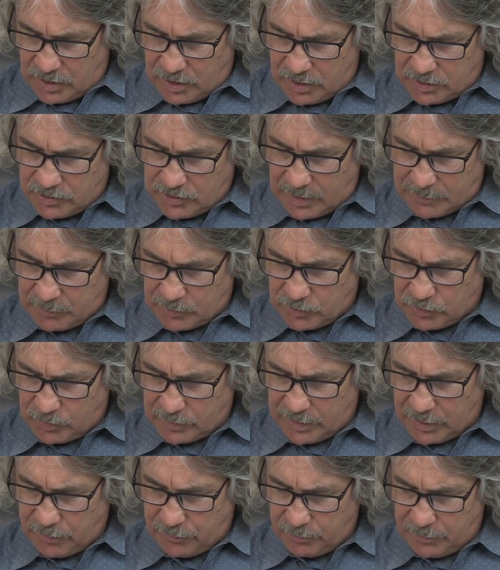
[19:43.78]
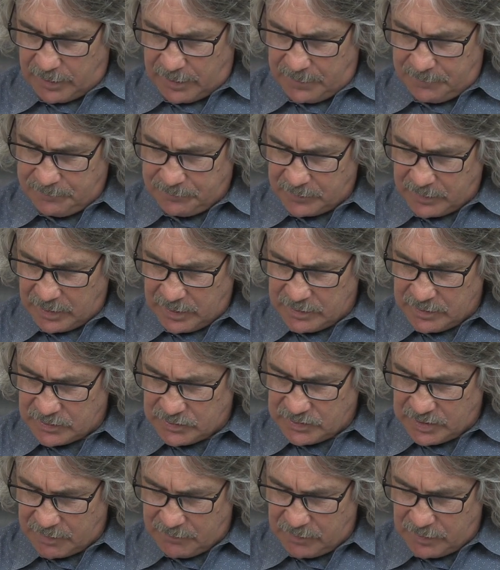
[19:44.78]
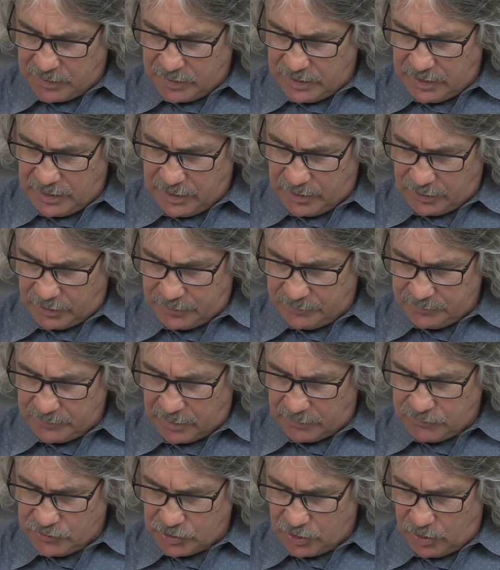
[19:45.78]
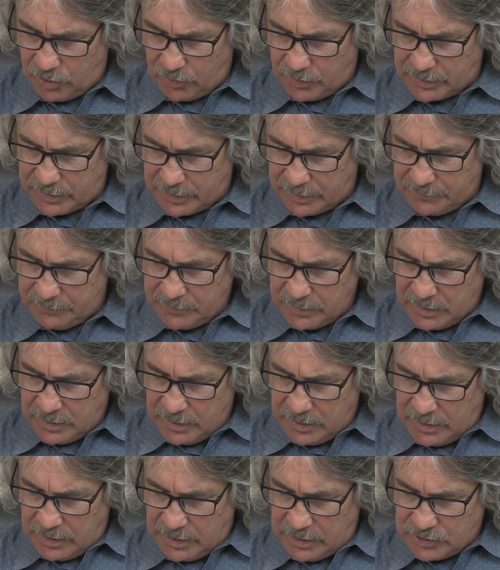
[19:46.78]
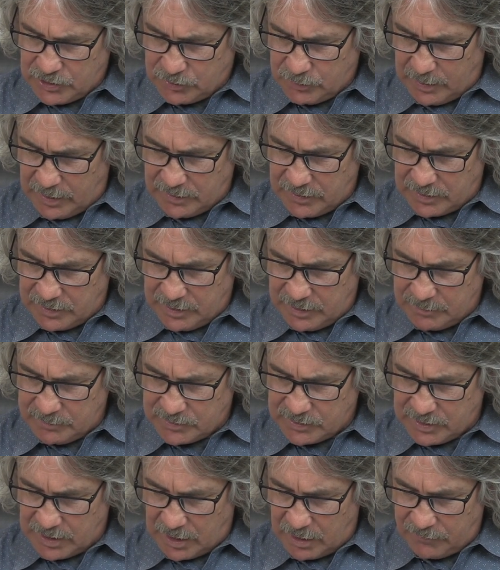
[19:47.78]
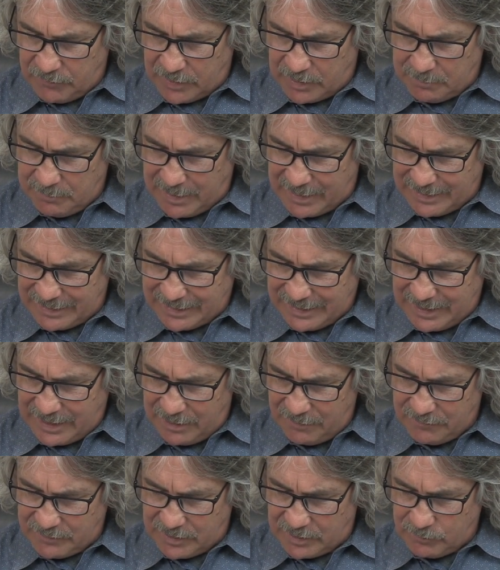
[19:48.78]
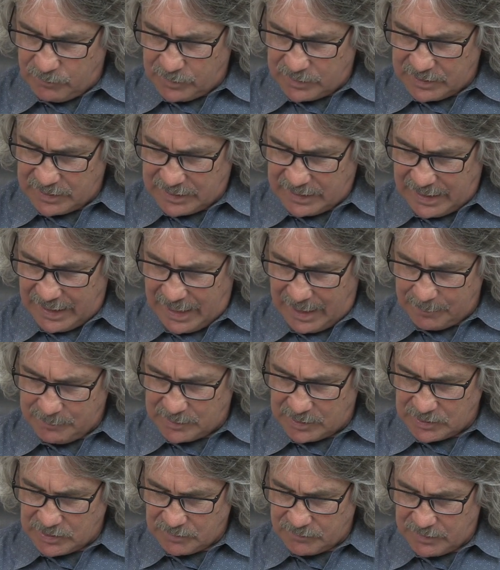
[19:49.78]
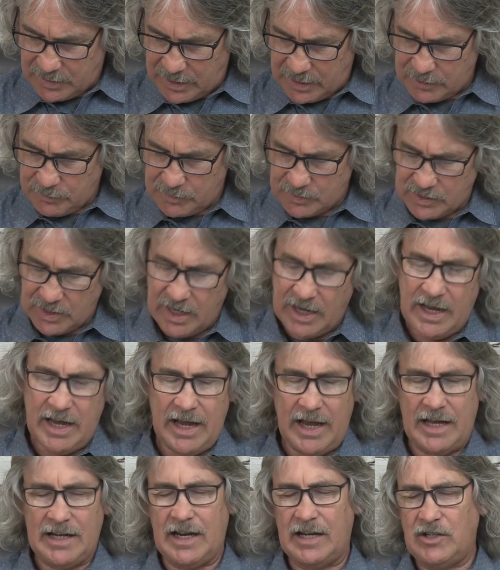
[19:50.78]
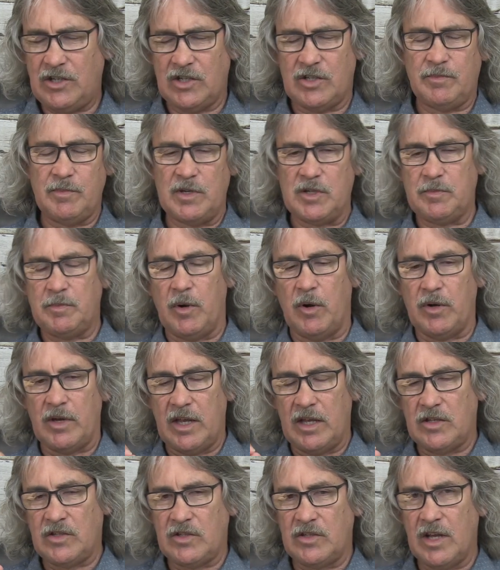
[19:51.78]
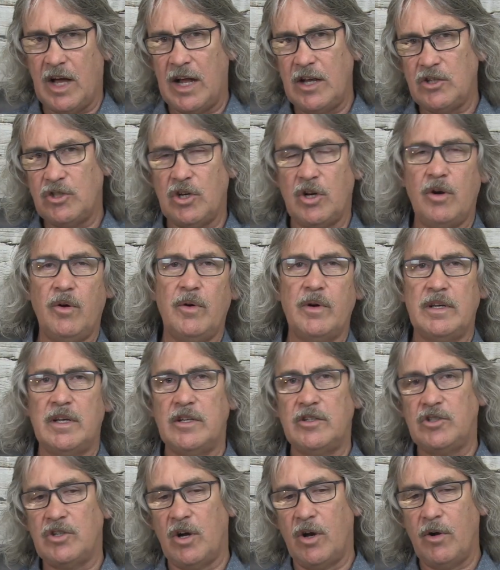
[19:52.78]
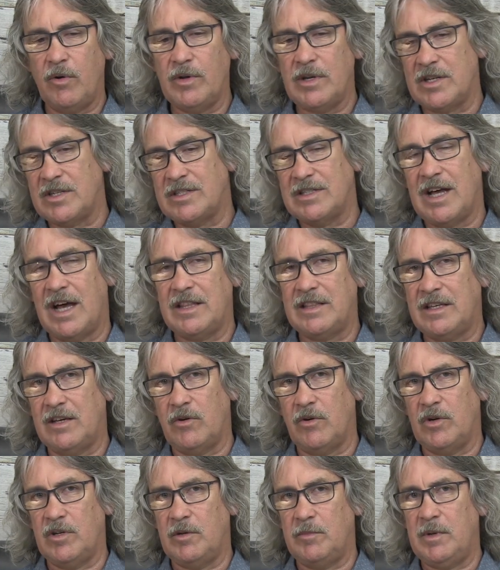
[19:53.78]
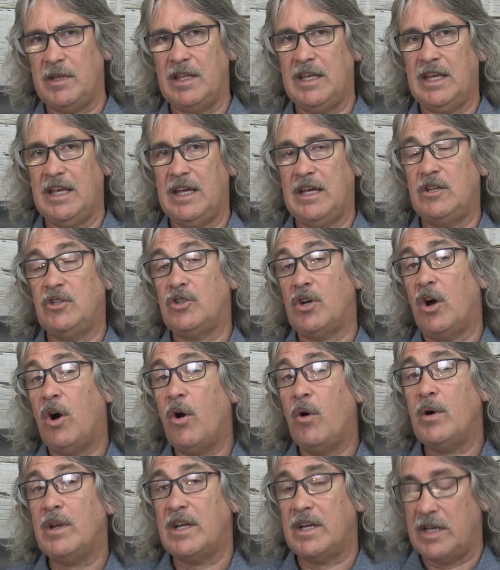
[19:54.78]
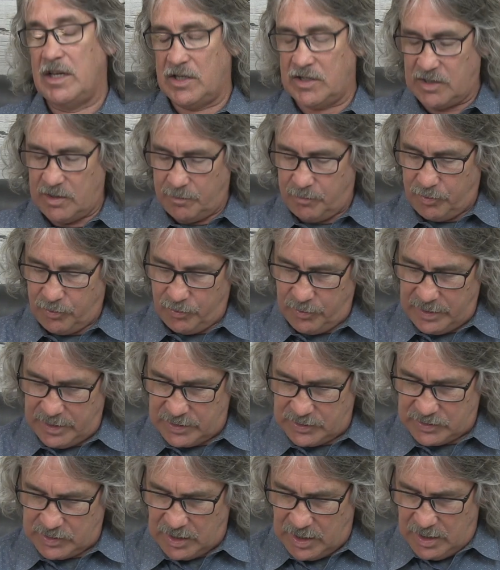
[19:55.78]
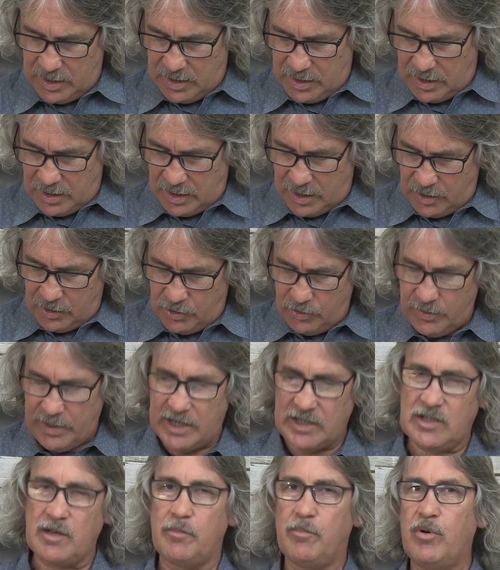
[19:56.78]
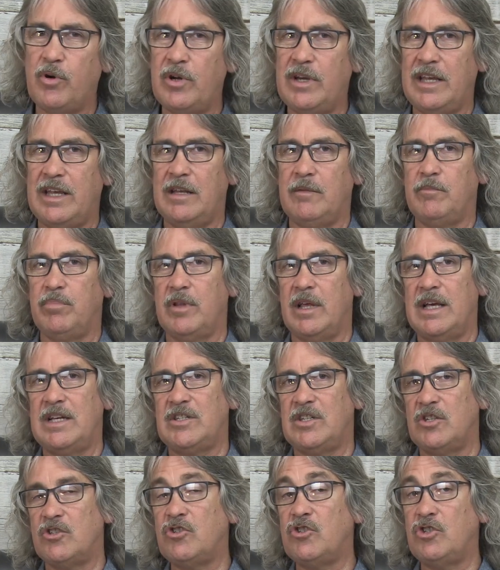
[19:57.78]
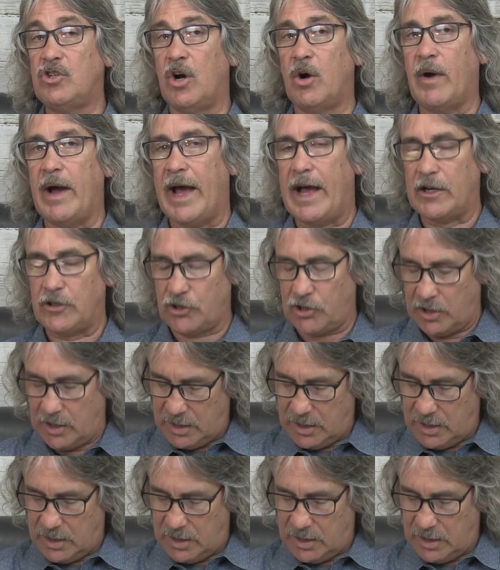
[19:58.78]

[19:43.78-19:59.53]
chapter 23, in the 7th year of Jehoiada, He strengthened himself and made a covenant with the captains of the hundreds. And I just misspoke. It's not Jehoiada. Jehoiada is not going to be the king. Jehoiada is the priest who he ends up putting in place is Joash,